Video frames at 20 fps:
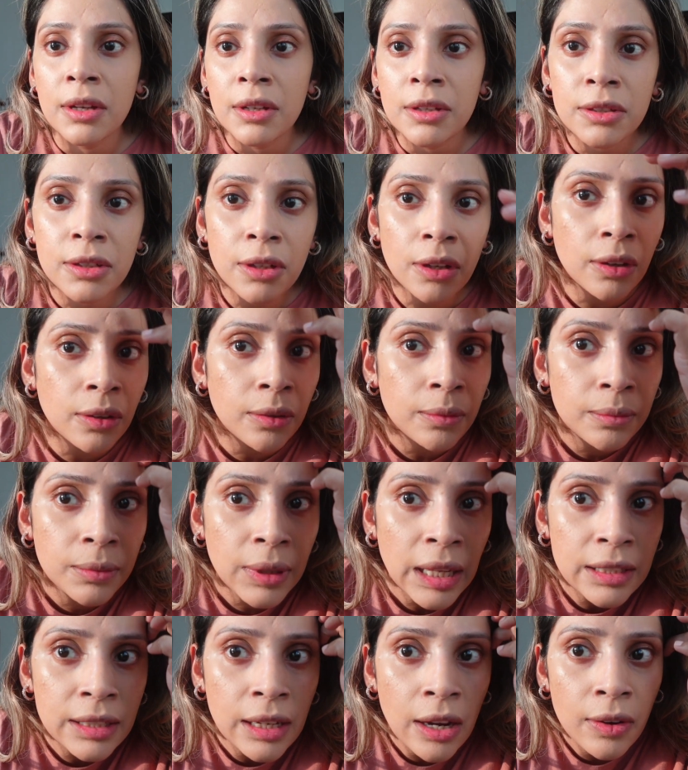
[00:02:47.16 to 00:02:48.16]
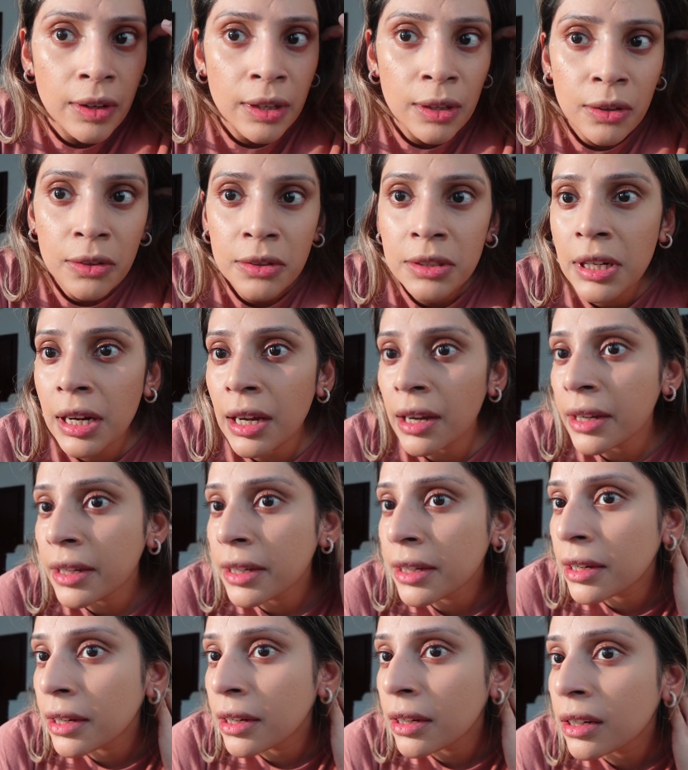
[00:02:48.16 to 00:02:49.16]
So that's how it looks
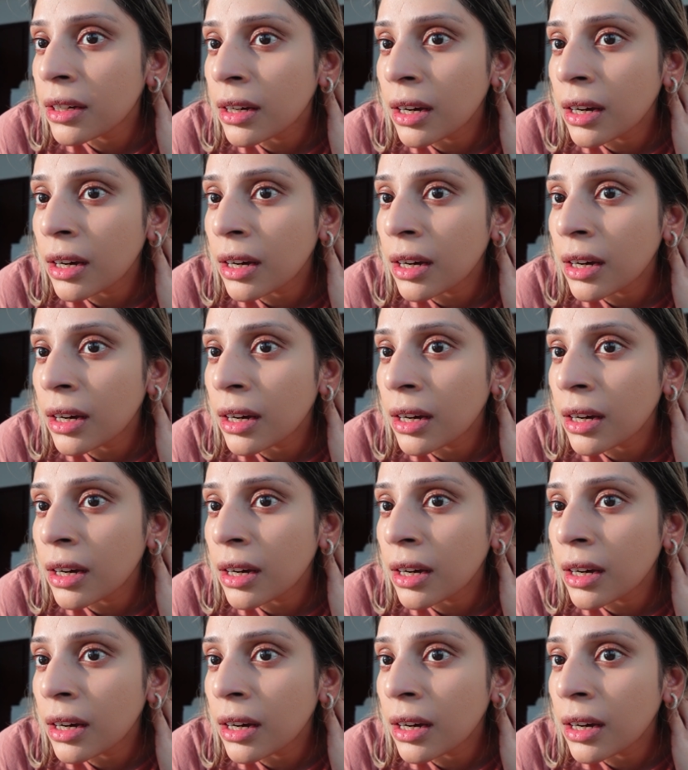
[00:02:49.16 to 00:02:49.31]
like